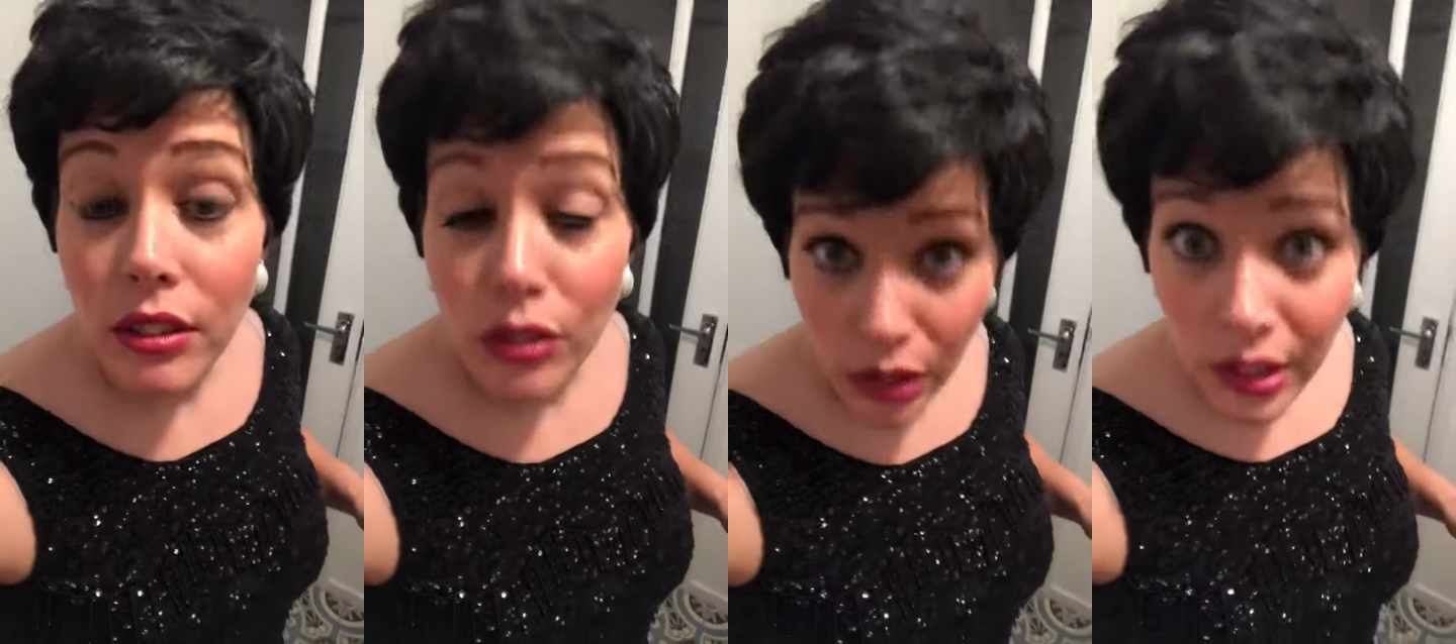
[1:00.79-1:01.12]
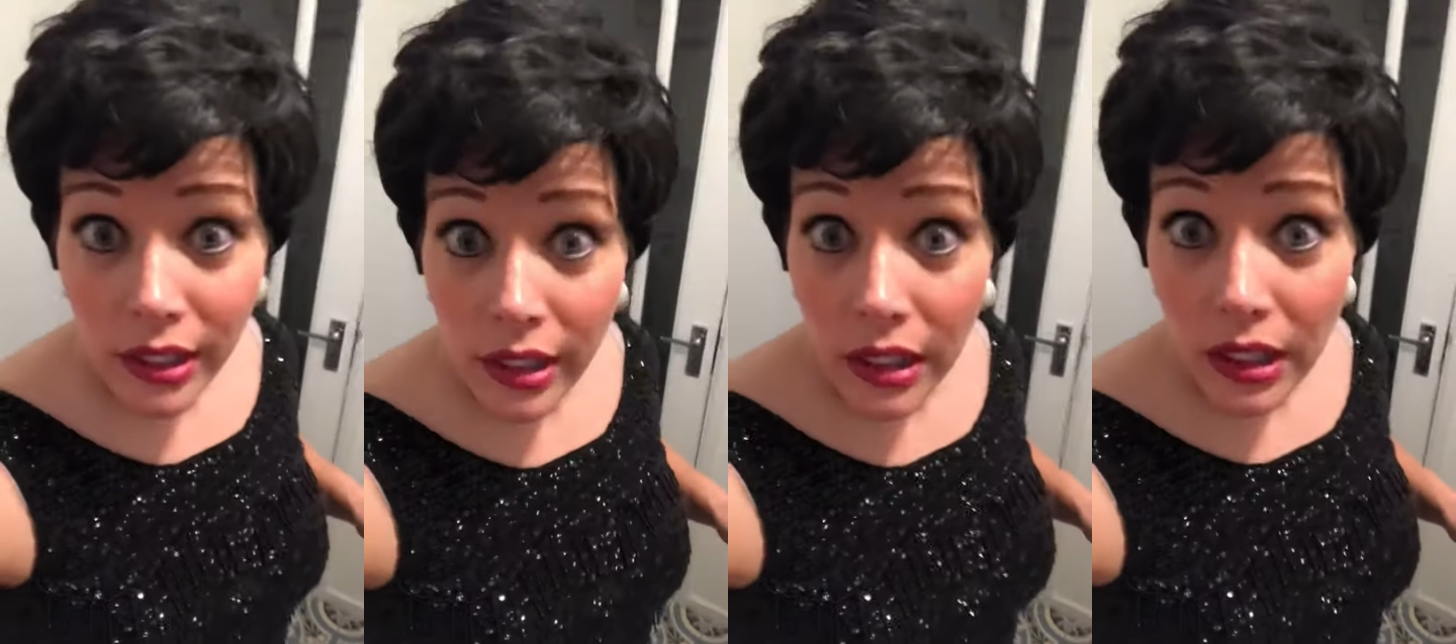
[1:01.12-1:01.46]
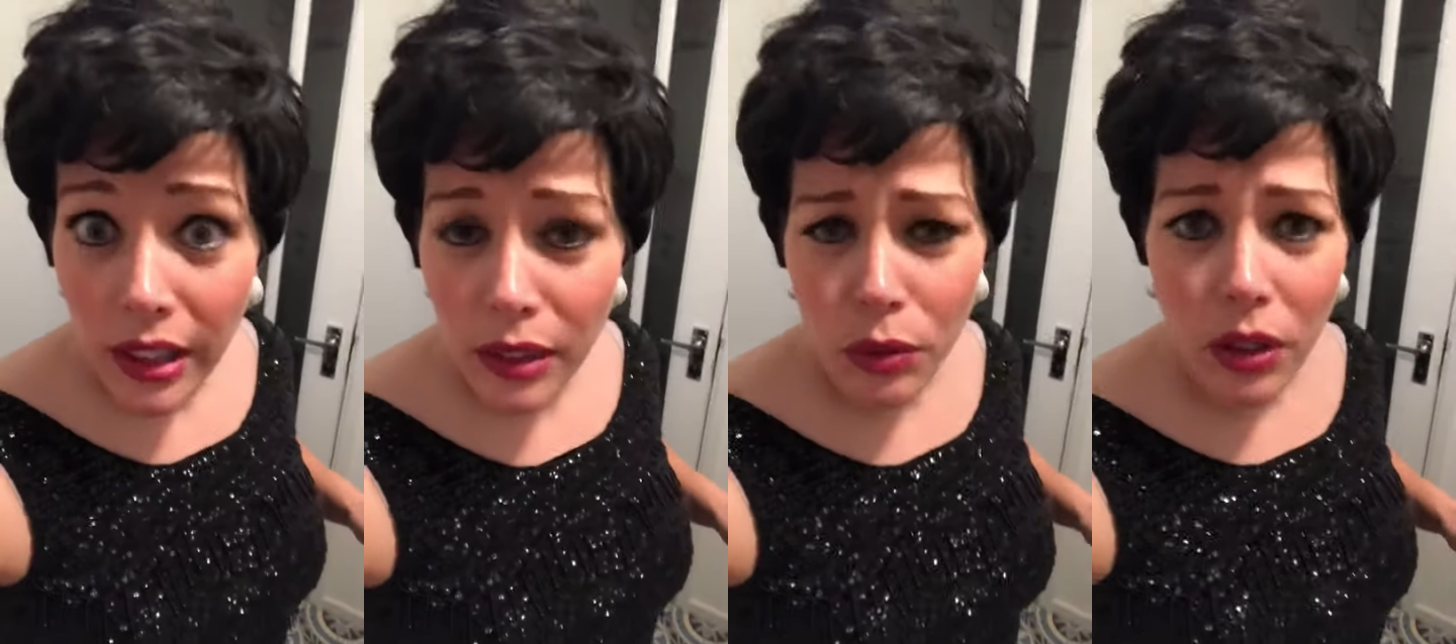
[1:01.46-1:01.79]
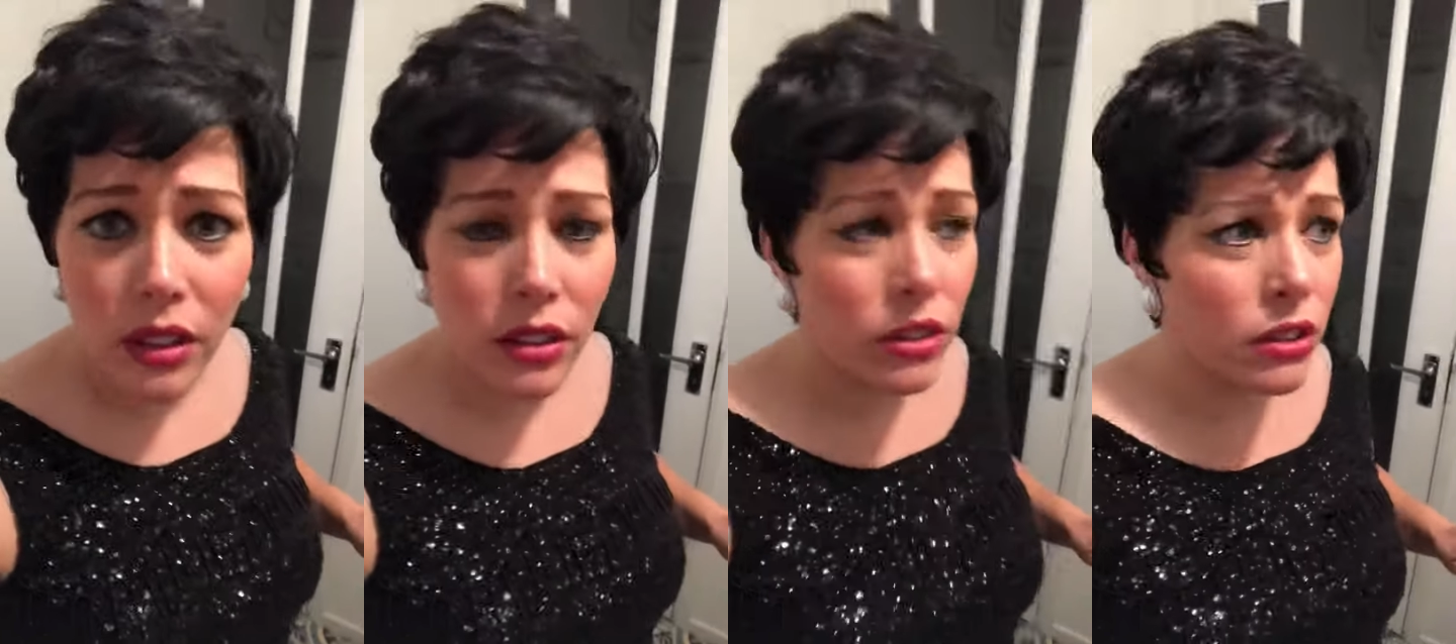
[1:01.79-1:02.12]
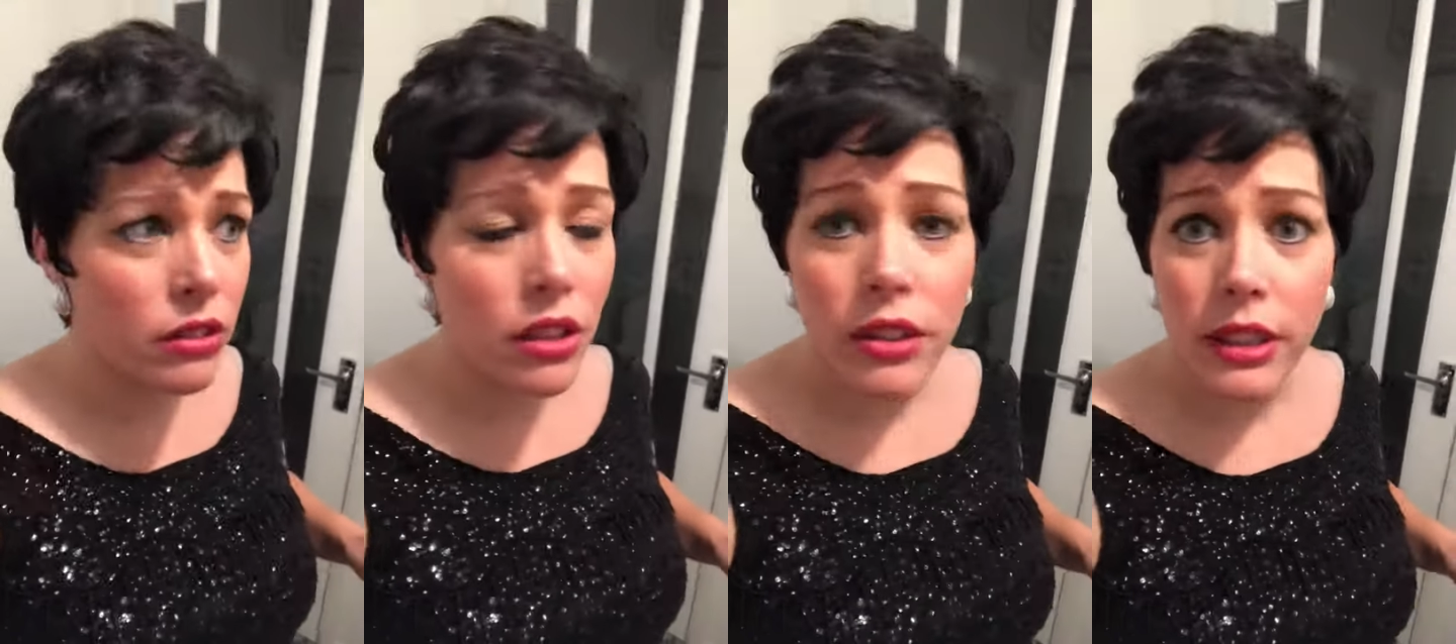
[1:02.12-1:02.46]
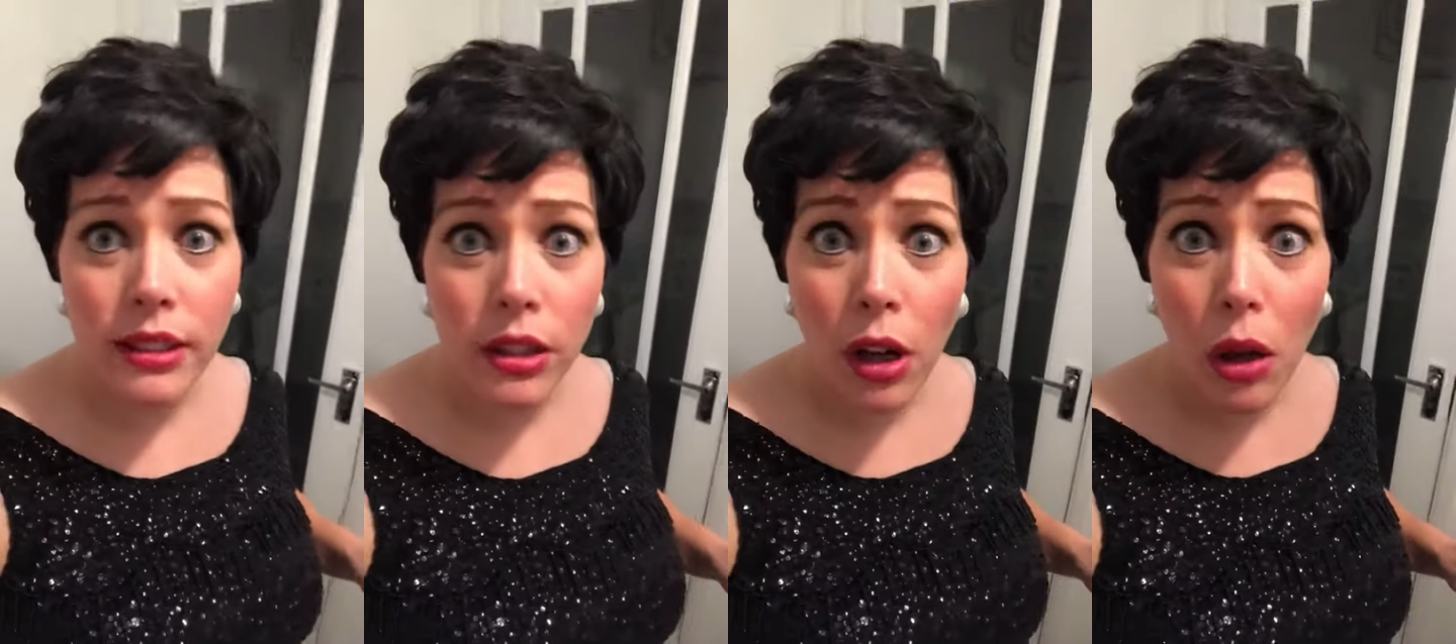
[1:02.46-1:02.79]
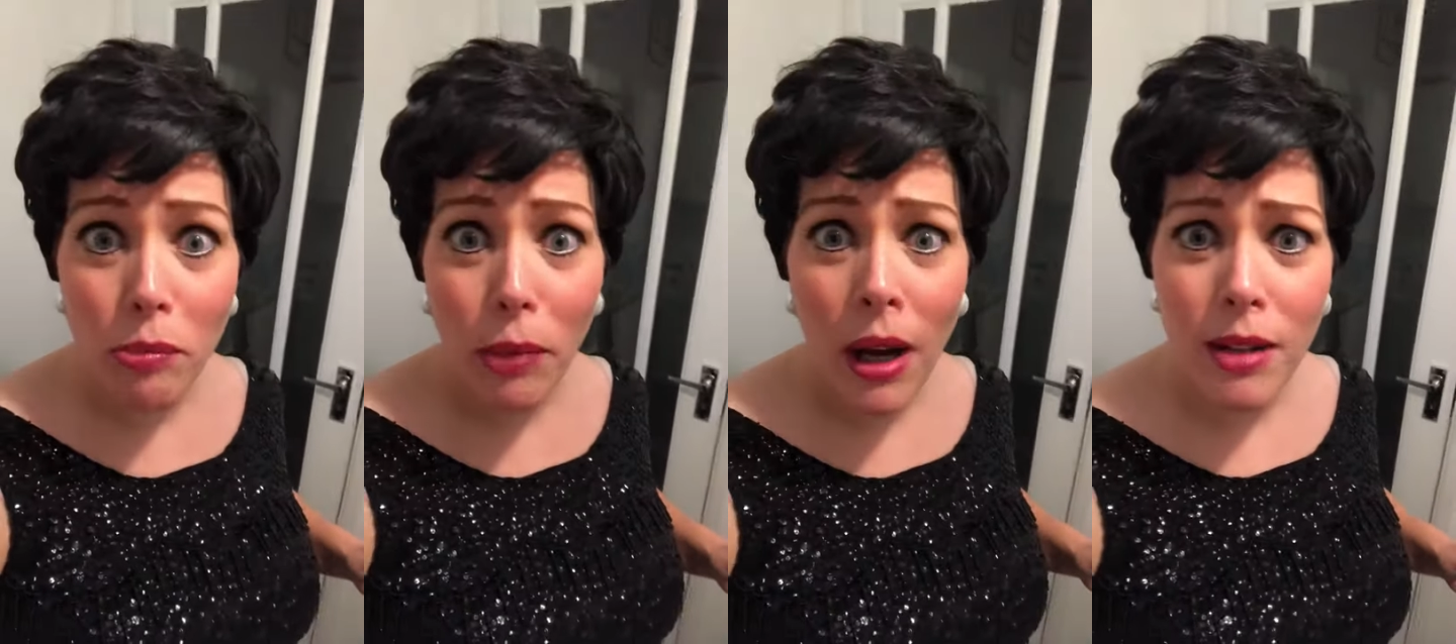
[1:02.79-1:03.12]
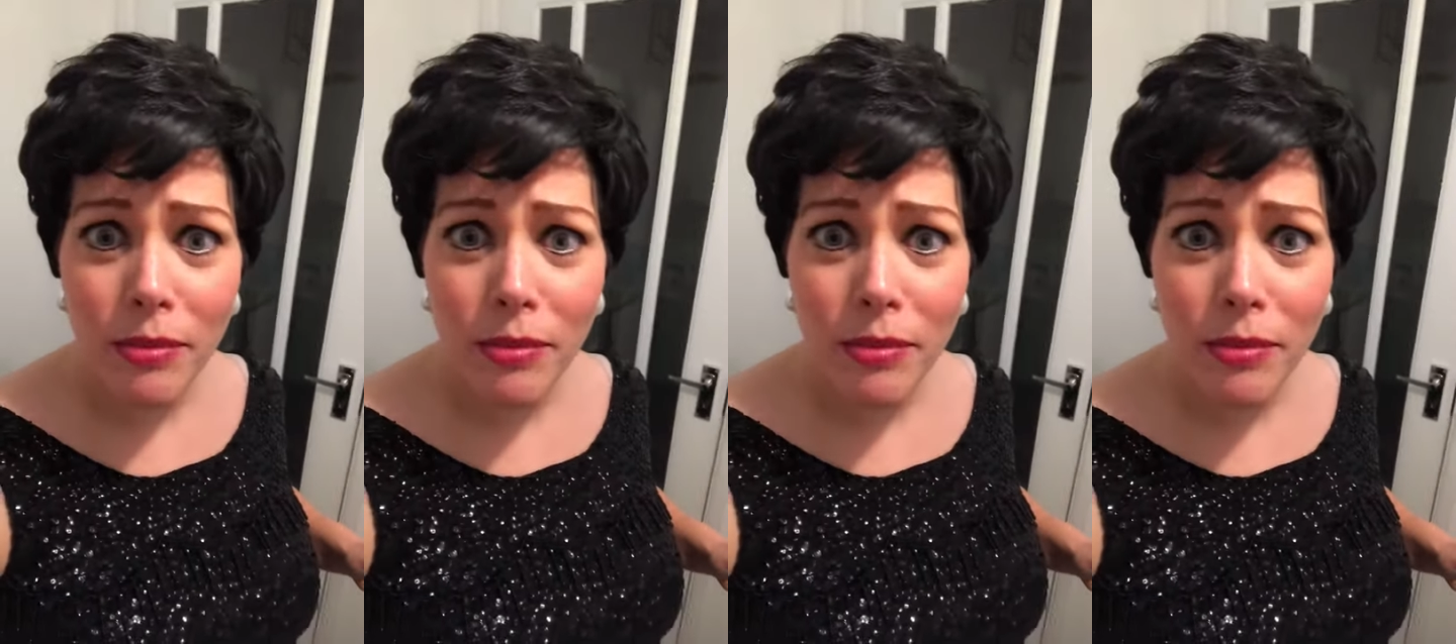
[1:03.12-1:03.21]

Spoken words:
really. Well, you know, it's called By